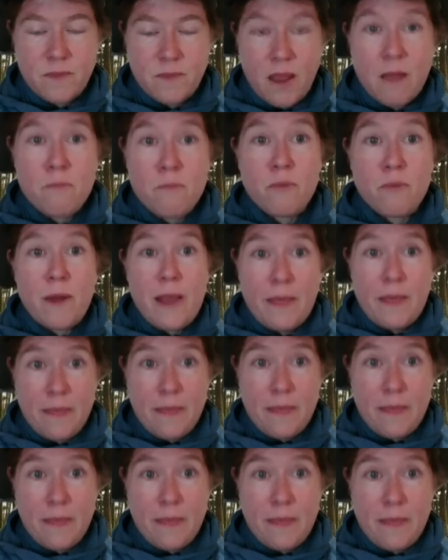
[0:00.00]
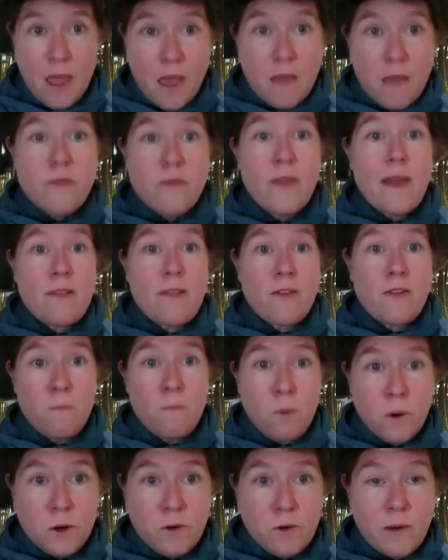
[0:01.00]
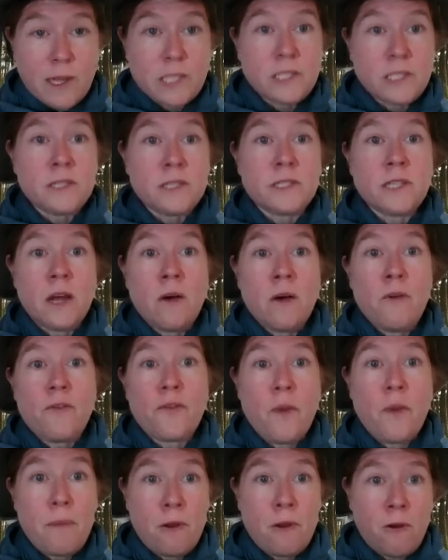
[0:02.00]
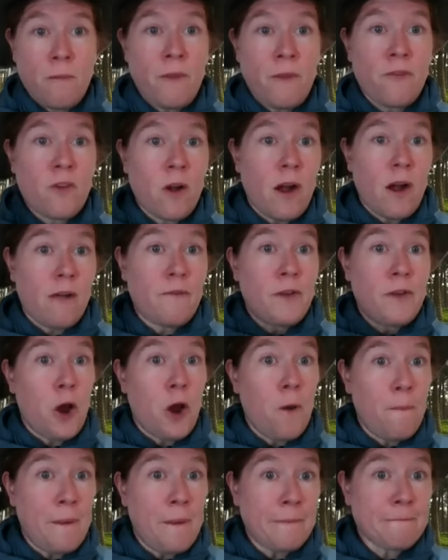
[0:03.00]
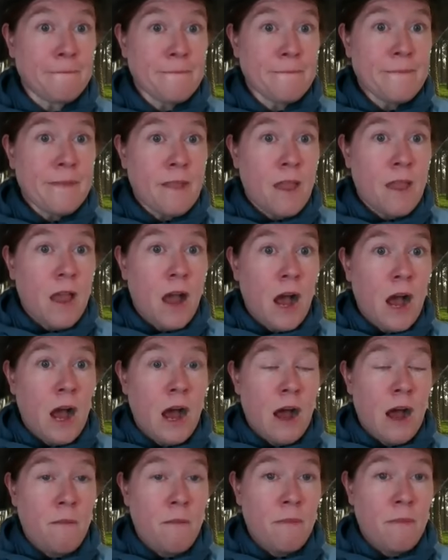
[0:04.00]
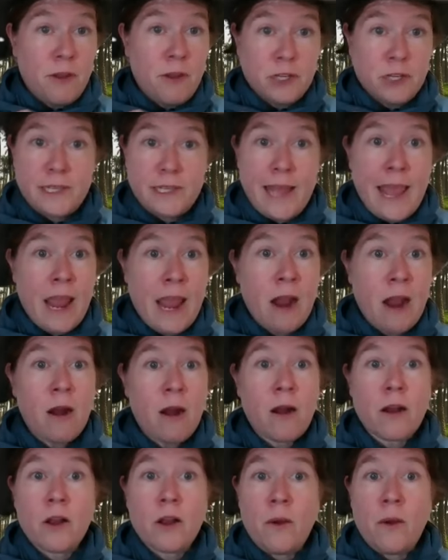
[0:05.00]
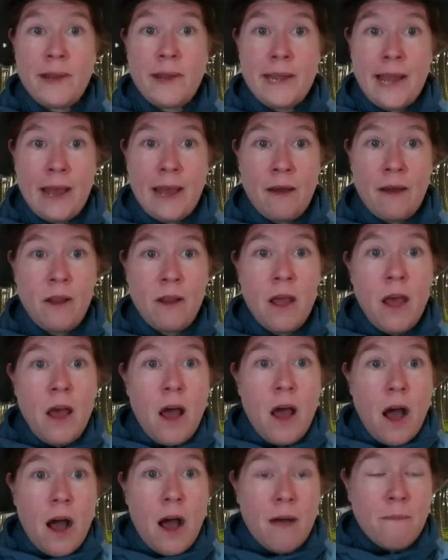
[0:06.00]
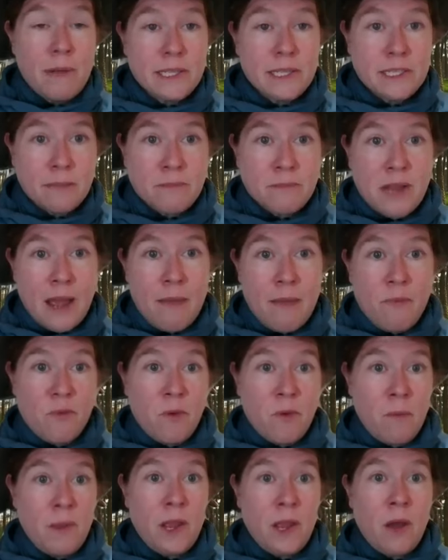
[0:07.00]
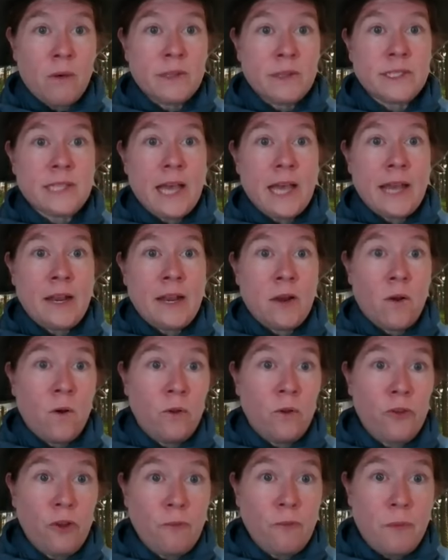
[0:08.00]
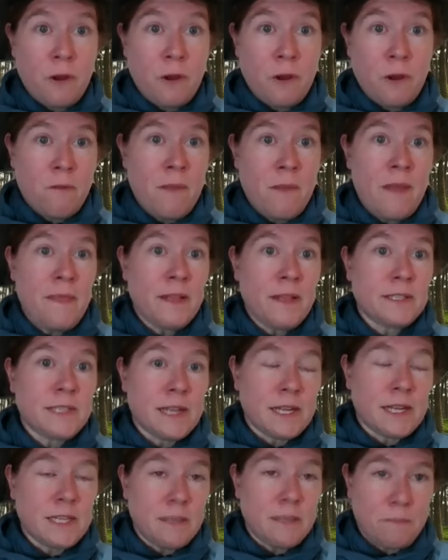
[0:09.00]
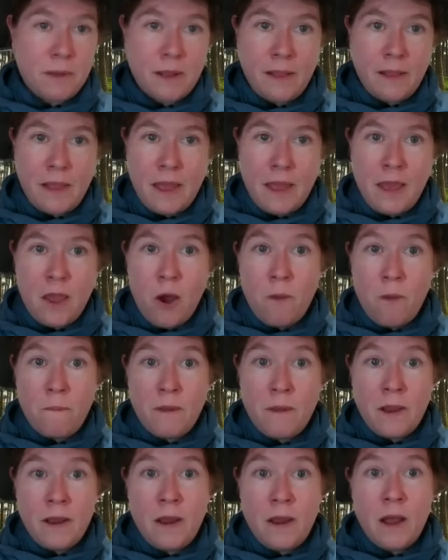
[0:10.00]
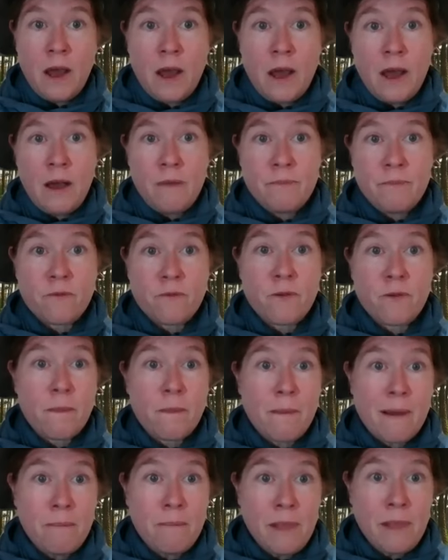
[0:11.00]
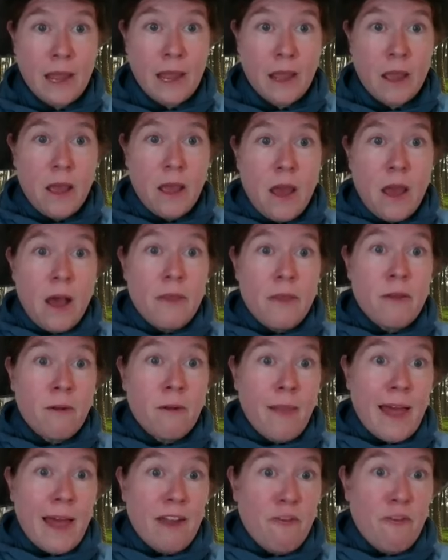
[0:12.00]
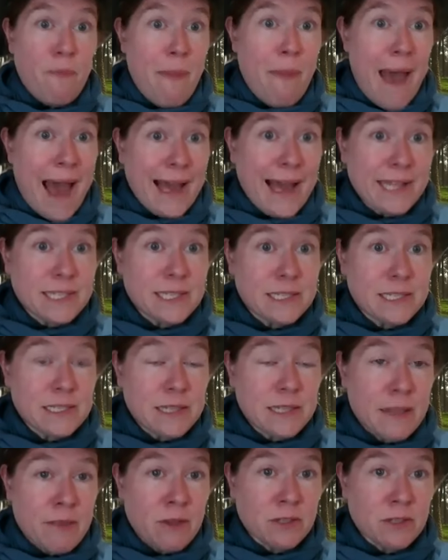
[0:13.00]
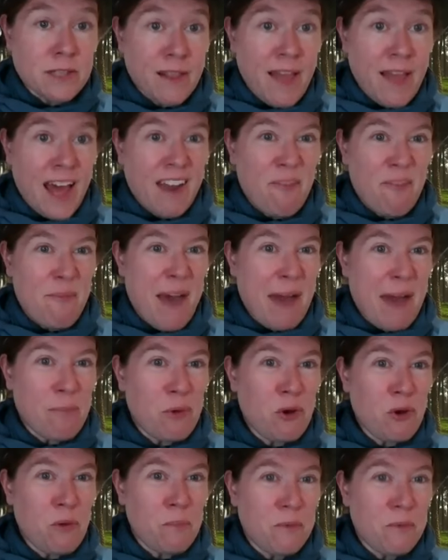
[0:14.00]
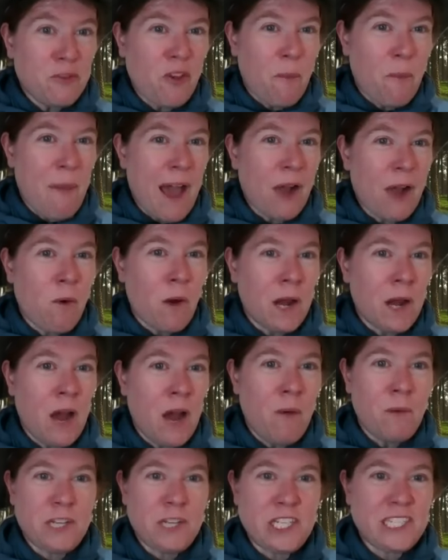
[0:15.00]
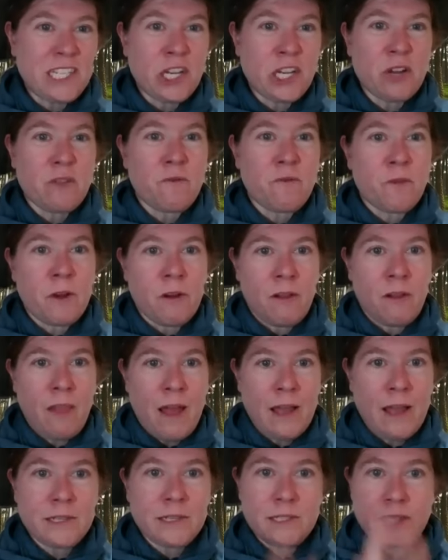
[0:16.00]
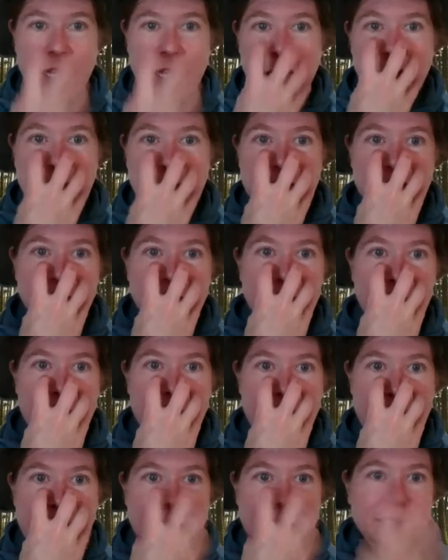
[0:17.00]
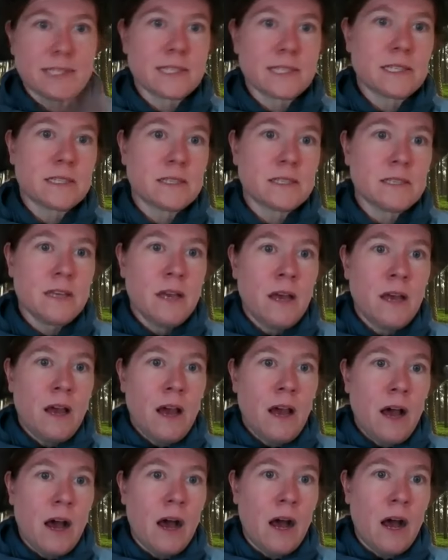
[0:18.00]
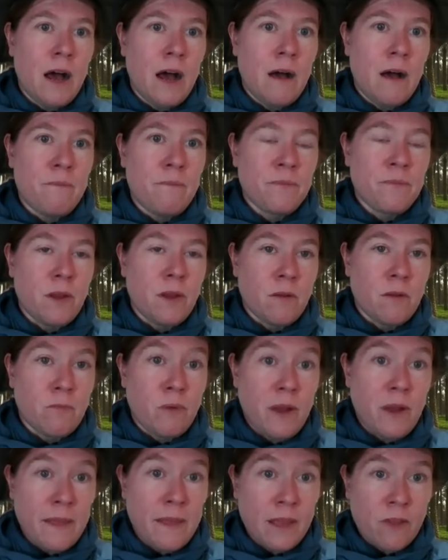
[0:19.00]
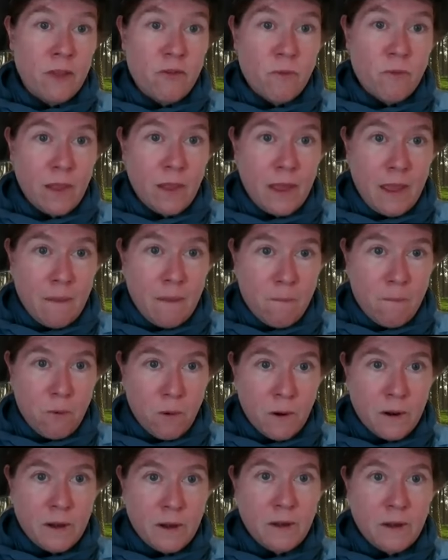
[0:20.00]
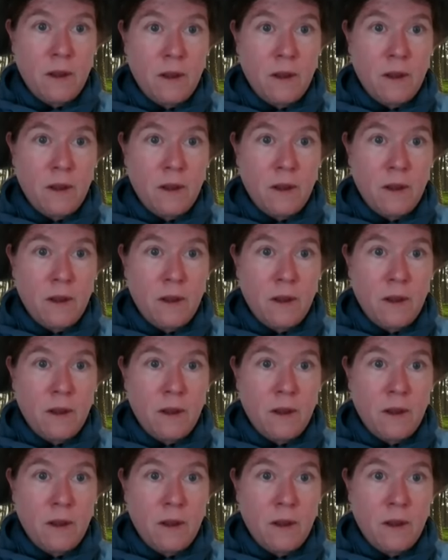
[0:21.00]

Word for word: And breathe. So that's an important question. So, so pyramids are often open. Um, there's air going down, uh, but sometimes when we go inside an old, old pyramid that's not typically open um, for the public, there are a lot of bats, and there's a lot of bat poop, so bat guano, which isn't good for your lungs. So we wear masks. Um, you know, breathing is really important.